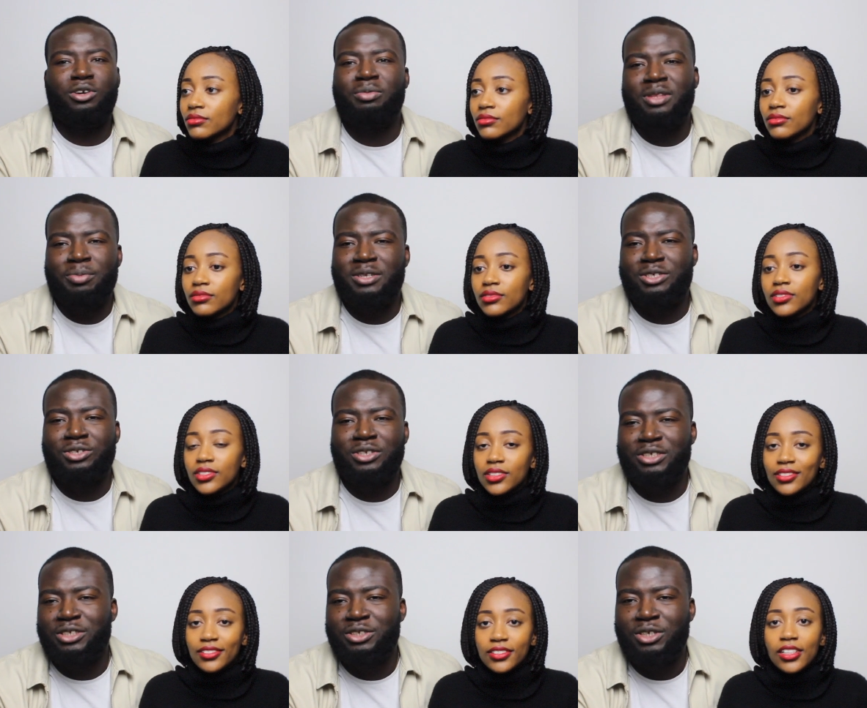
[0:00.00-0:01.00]
Speaker 1: know when the person's
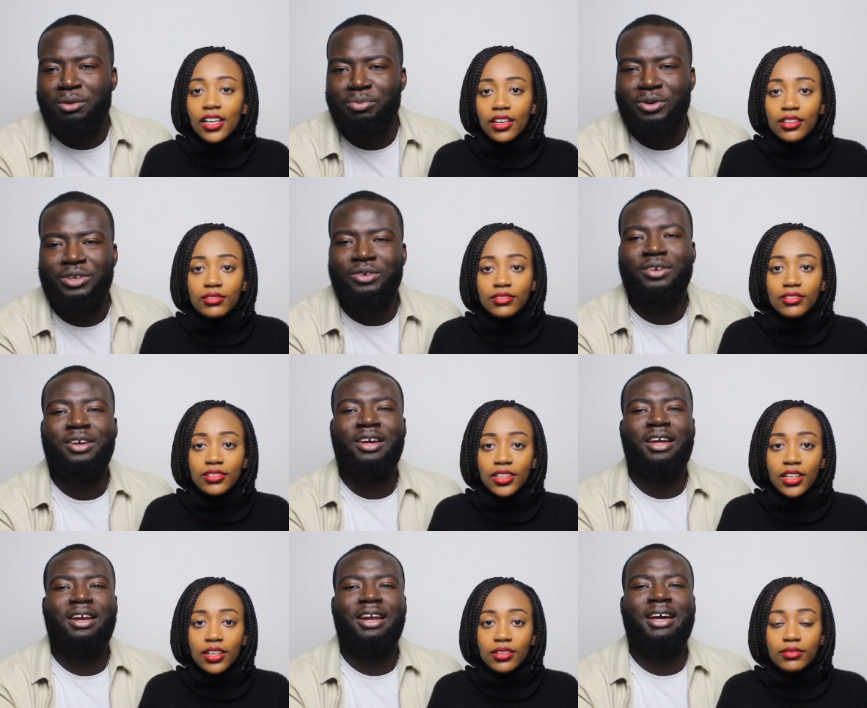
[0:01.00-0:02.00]
gonna just jump yeah. on you.
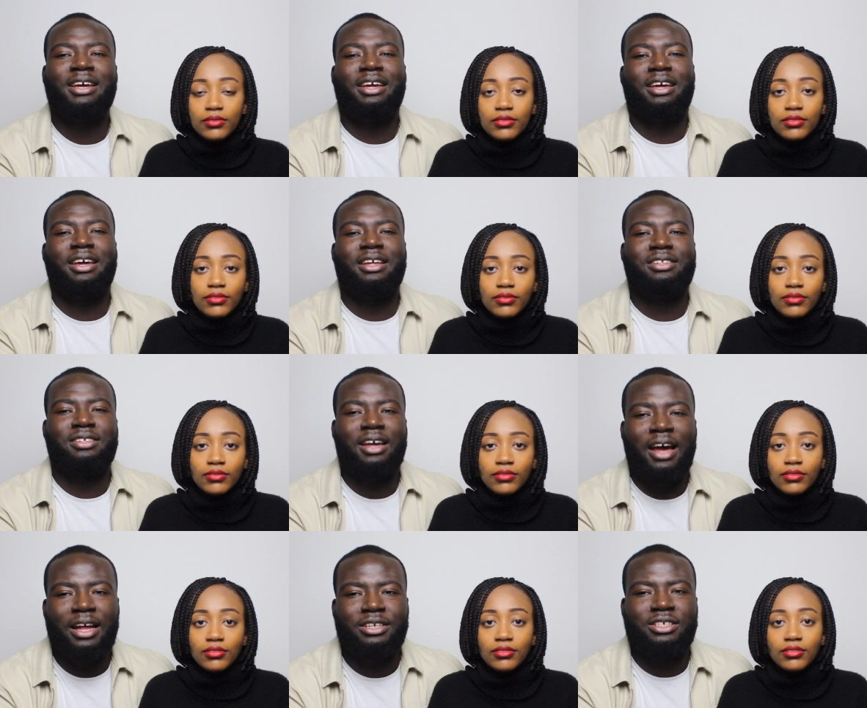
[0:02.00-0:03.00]
Yeah. Like it
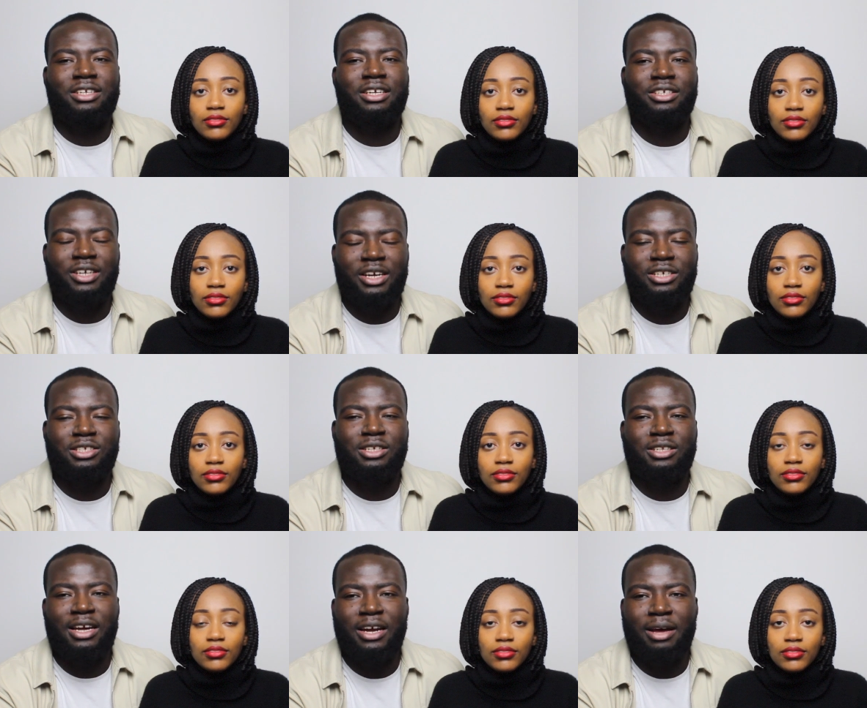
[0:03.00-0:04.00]
actually changes the
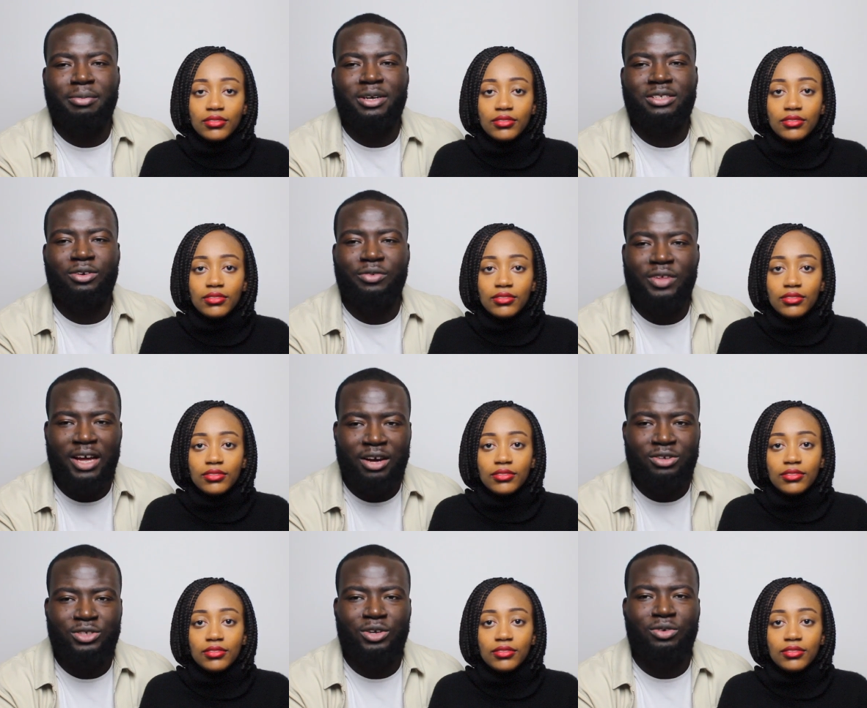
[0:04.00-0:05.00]
dynamics of the
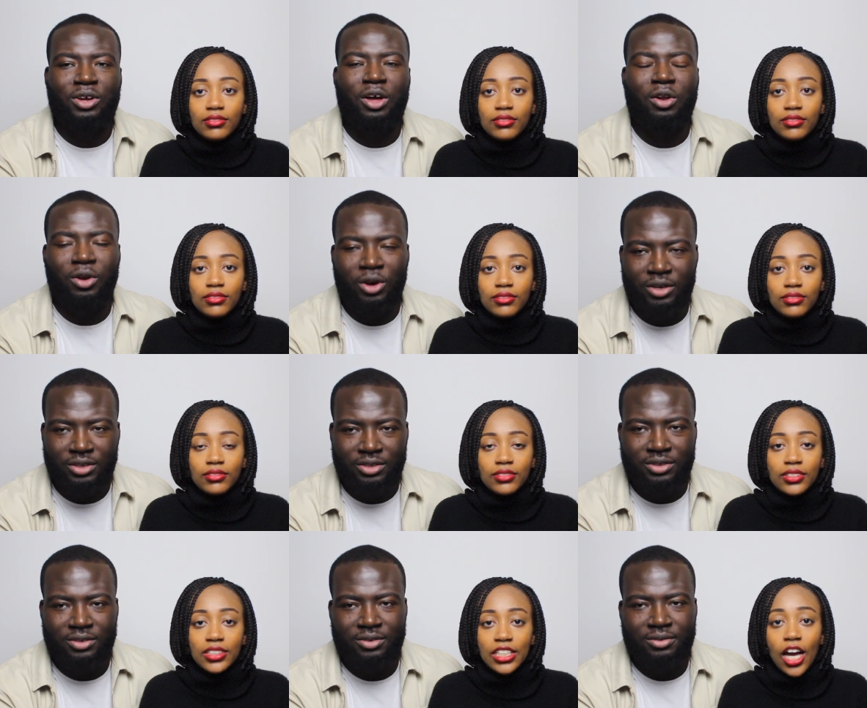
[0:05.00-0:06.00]
household a lot.
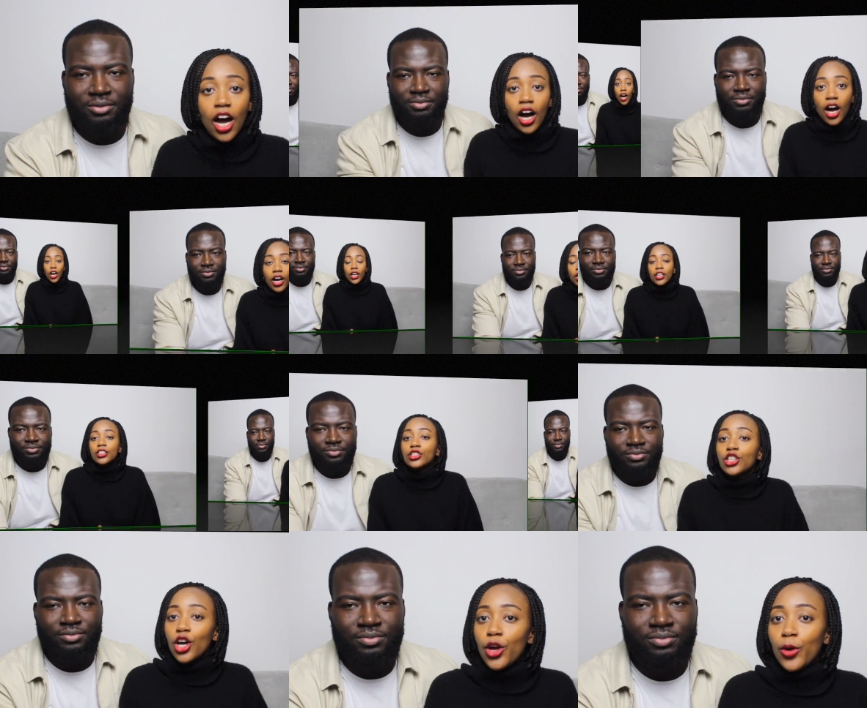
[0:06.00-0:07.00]
Speaker 2: Yeah.
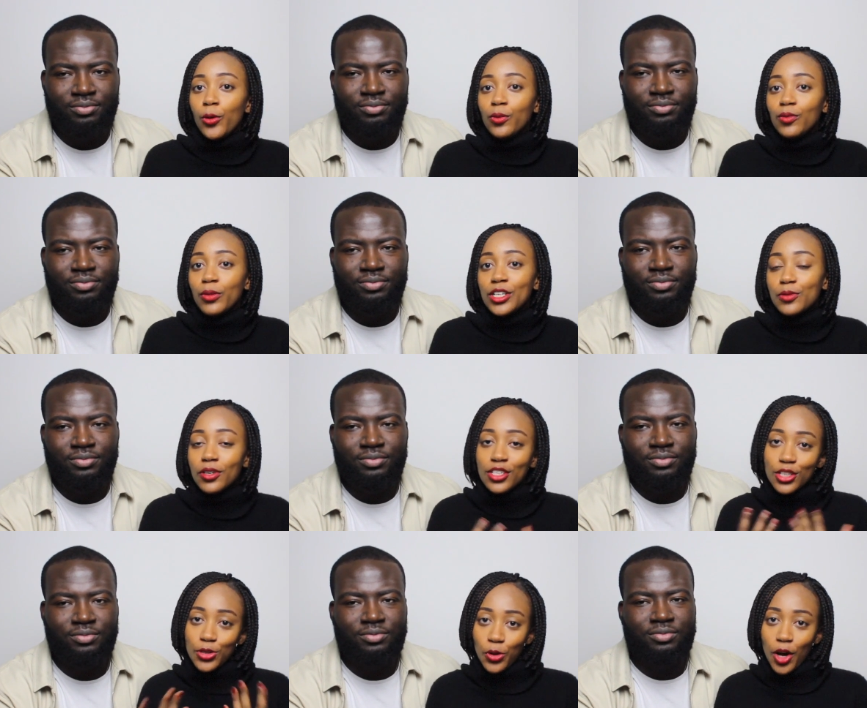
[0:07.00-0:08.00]
So we just
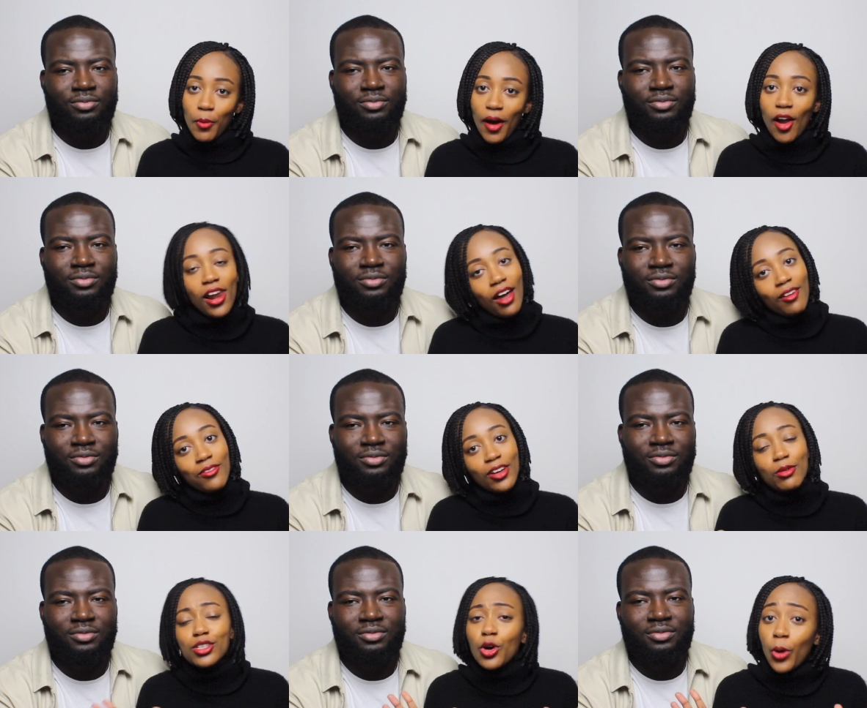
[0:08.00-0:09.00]
wanted to talk about love.
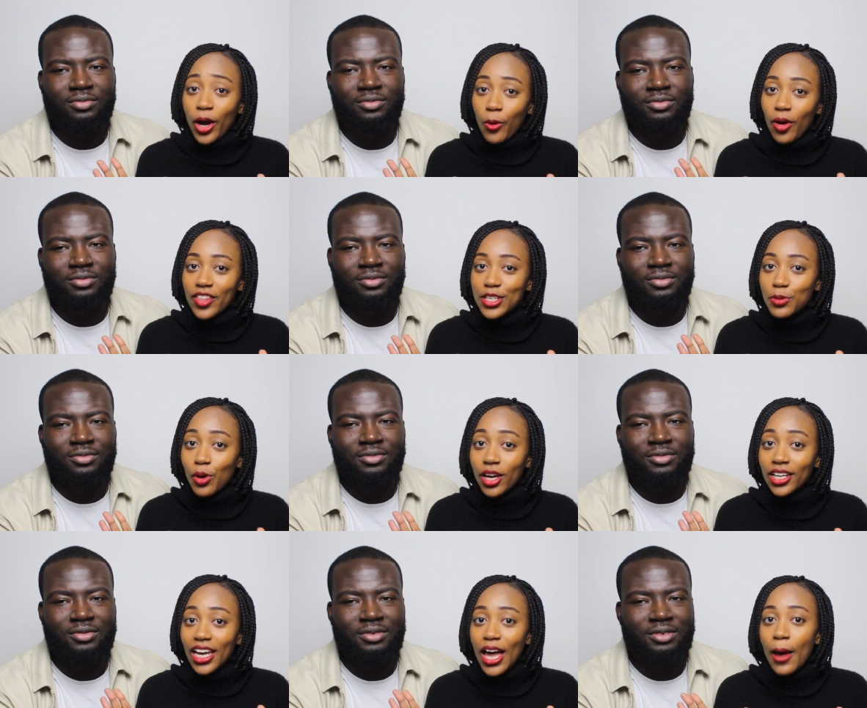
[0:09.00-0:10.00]
It was a quick one, this
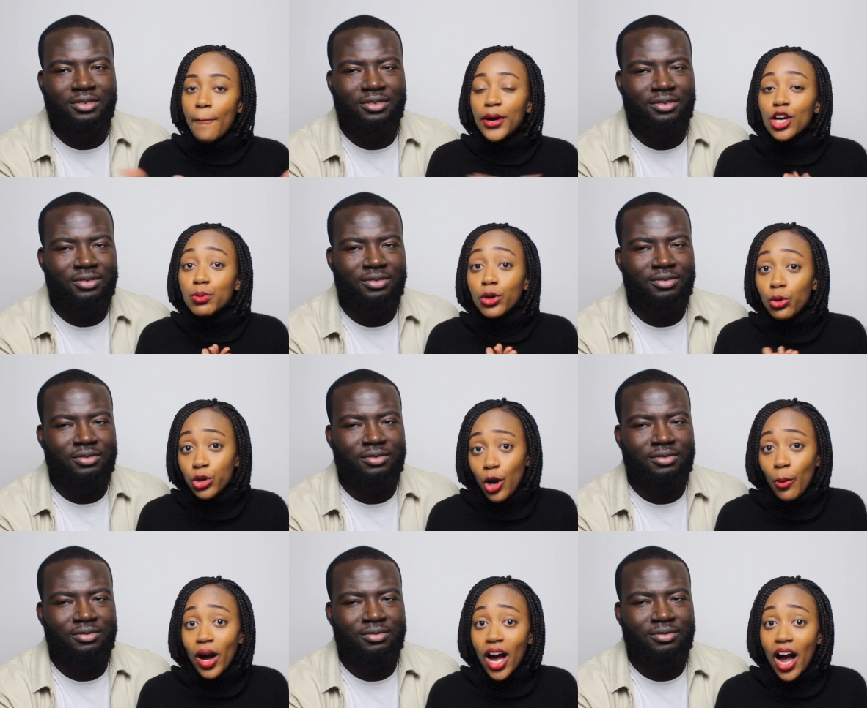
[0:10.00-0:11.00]
one, because we all
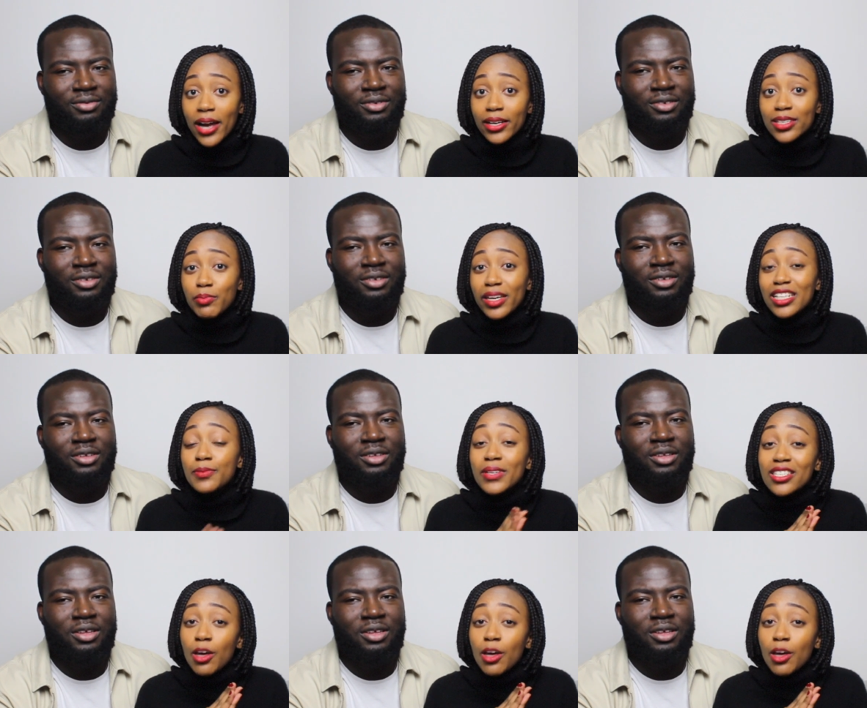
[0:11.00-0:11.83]
know what kindness means, but